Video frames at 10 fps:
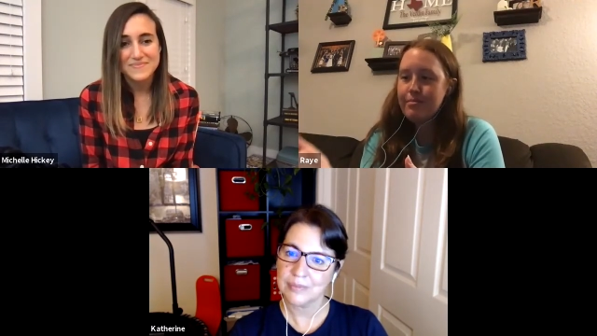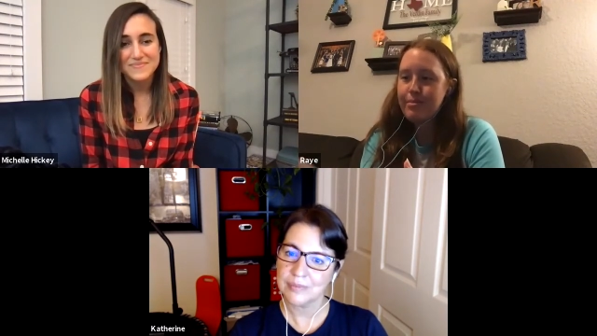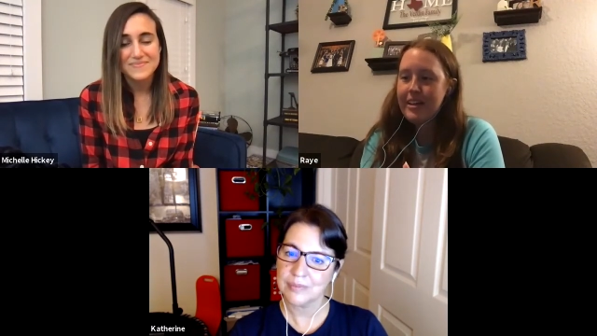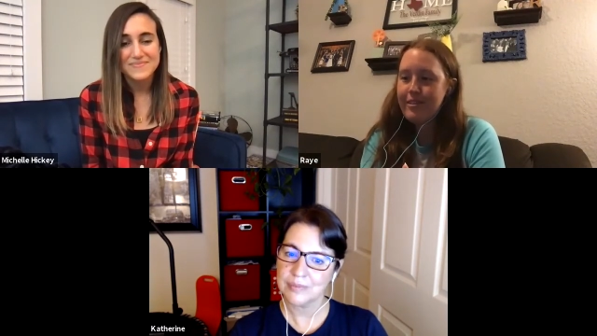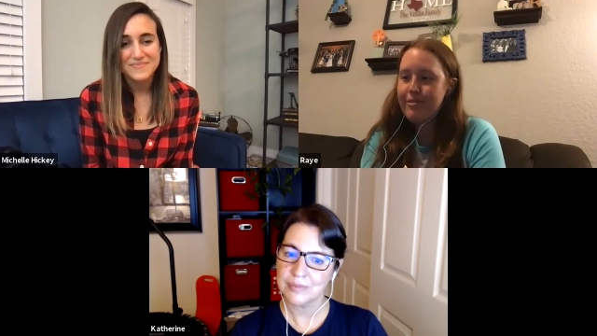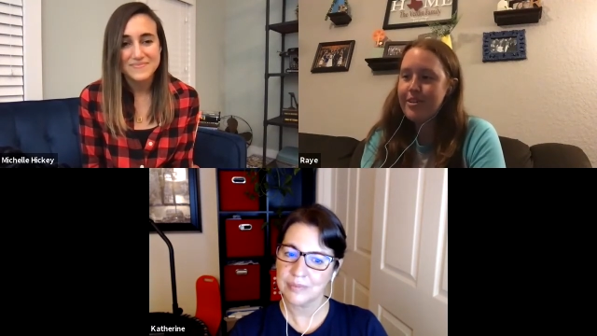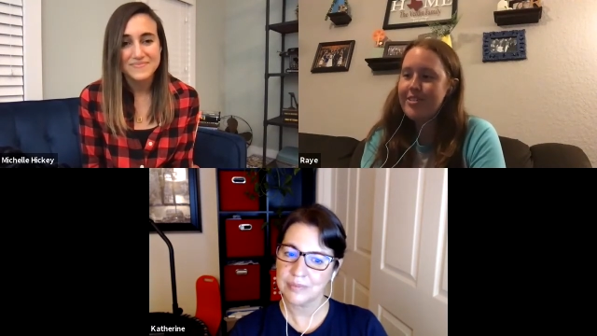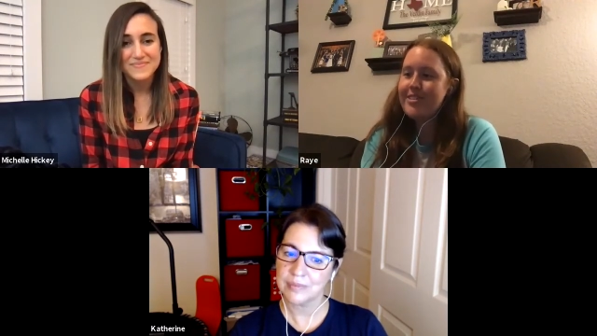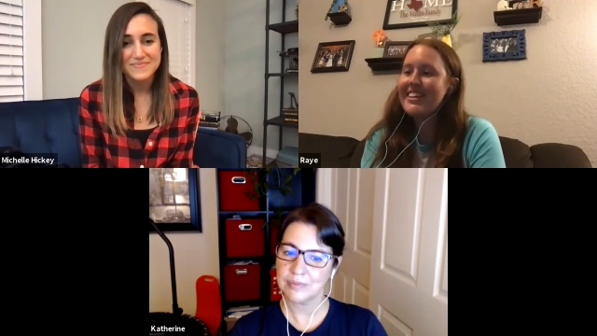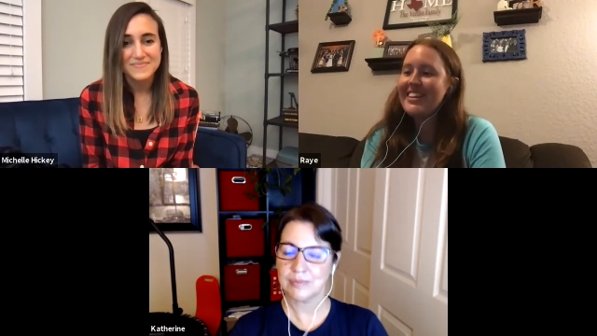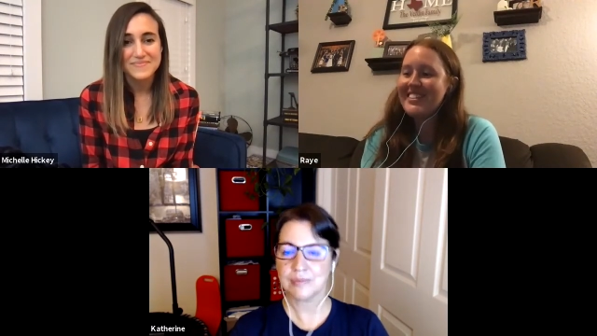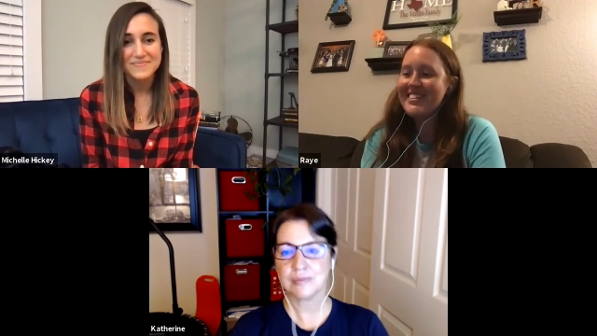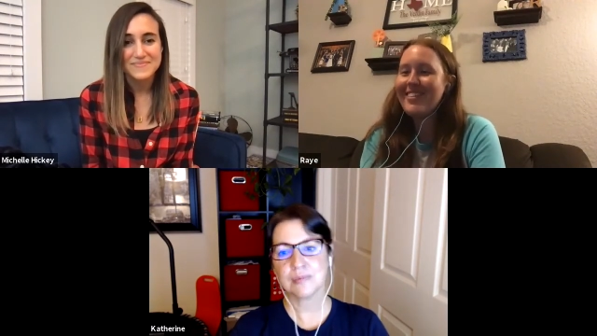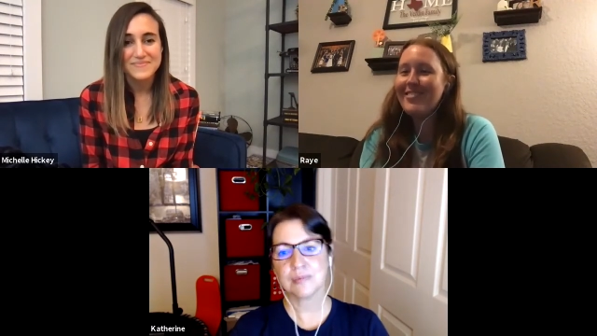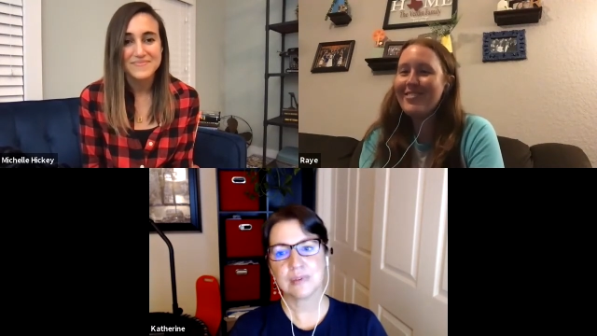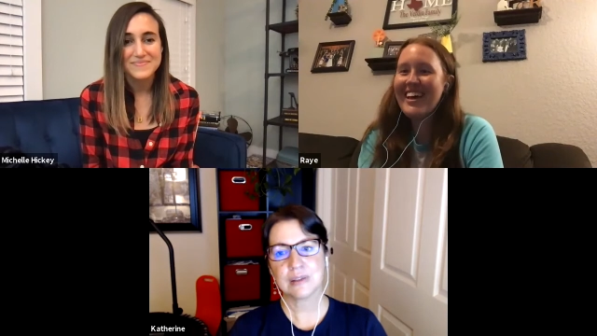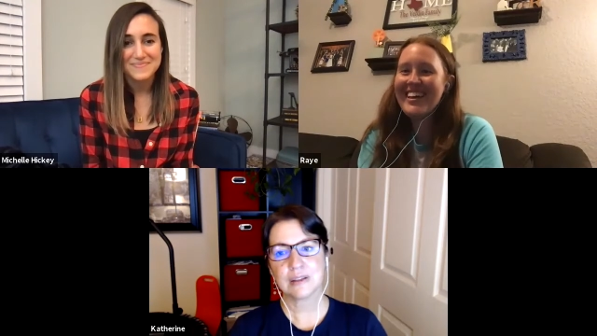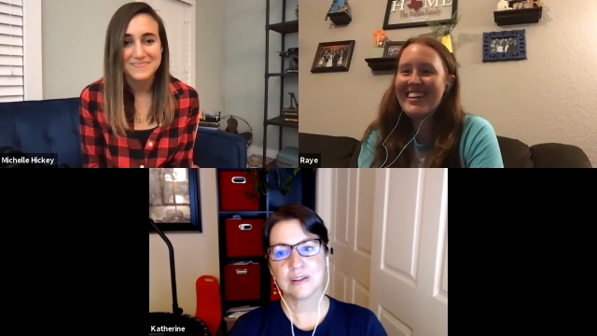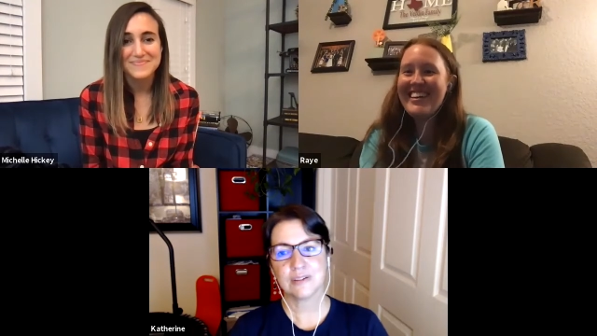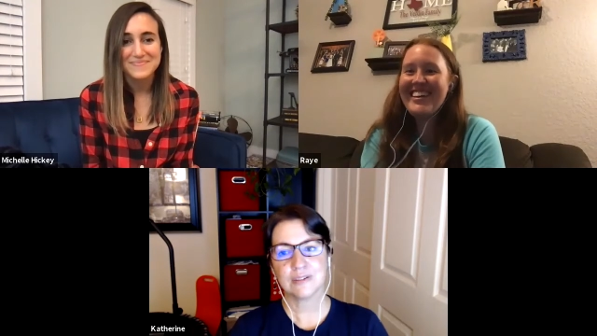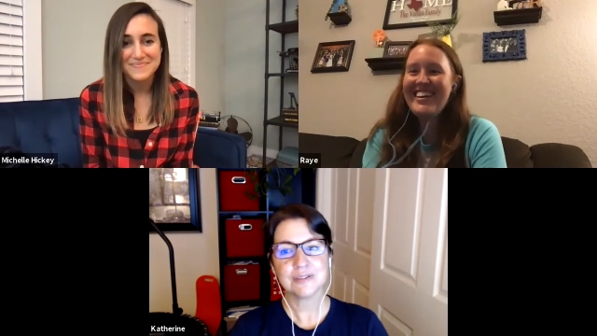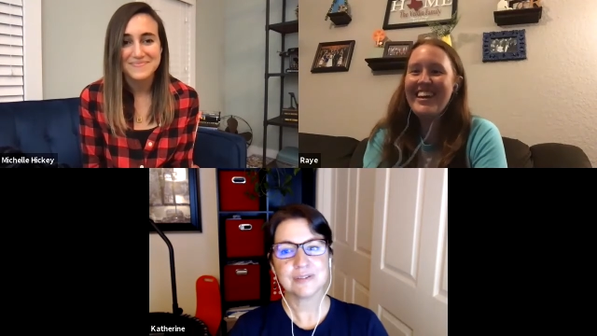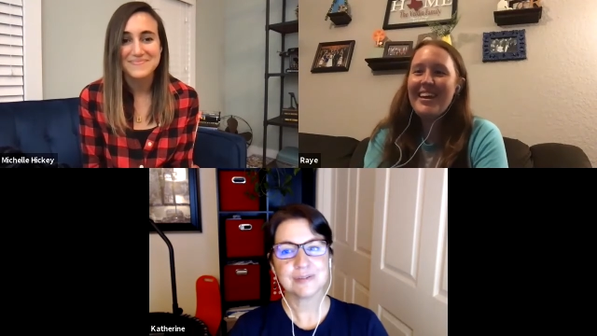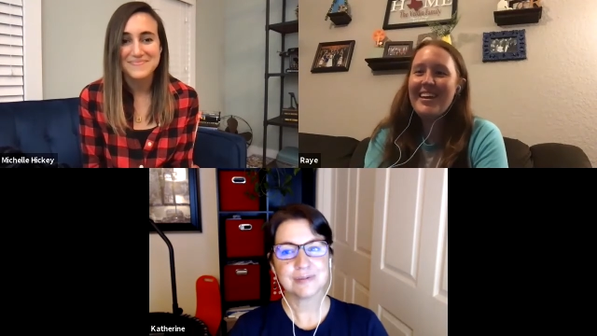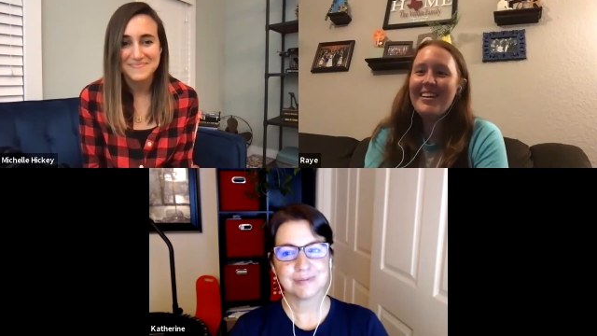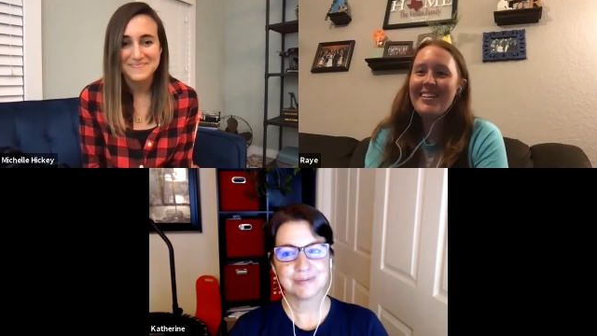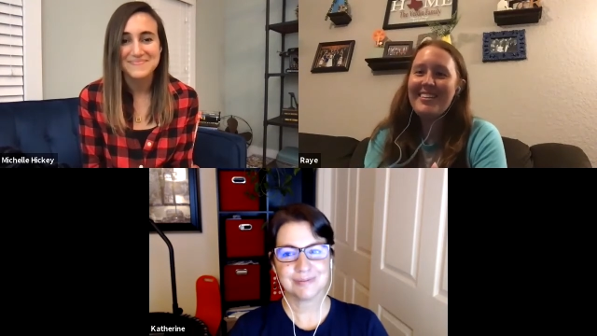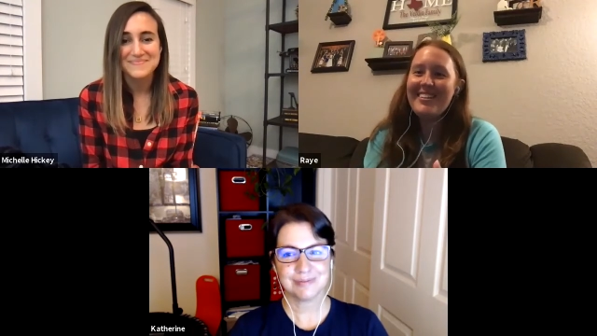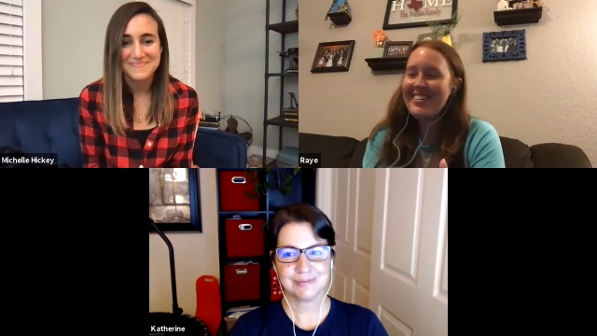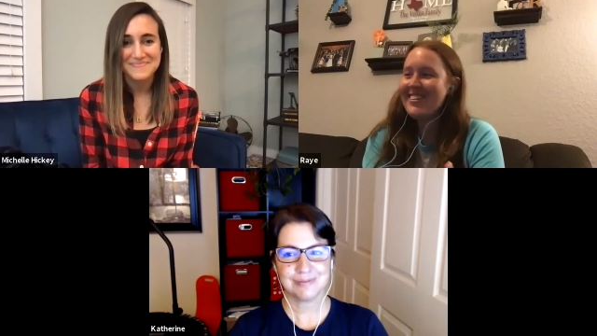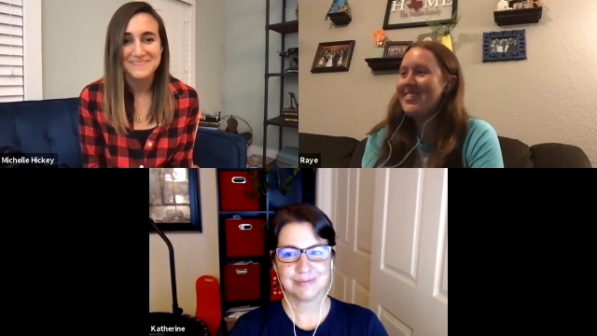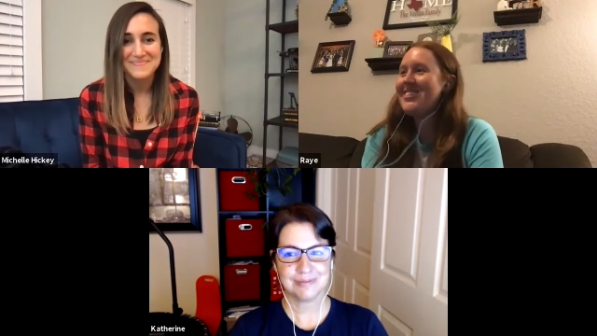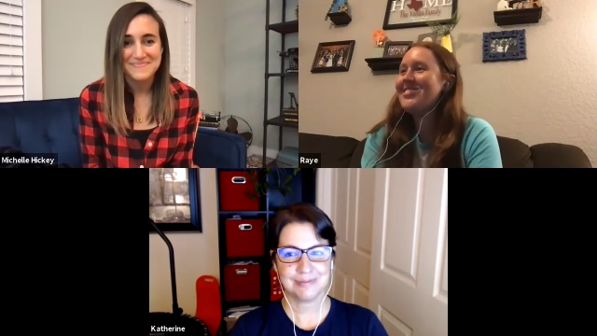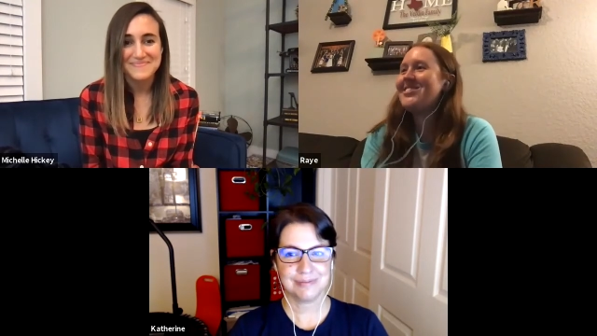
Speaker 1: by the first sentence of like yours.